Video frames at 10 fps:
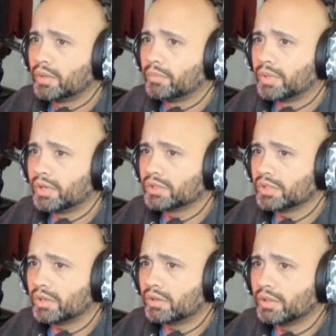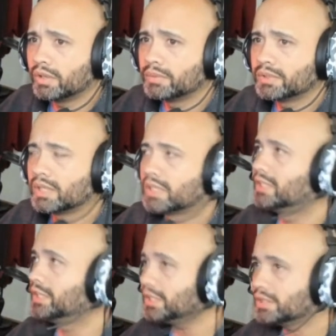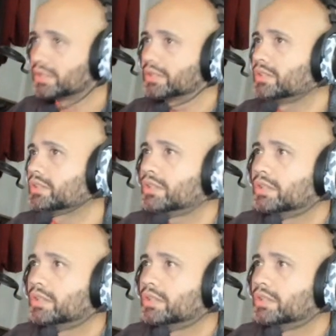Piercing all enemies. Jesus.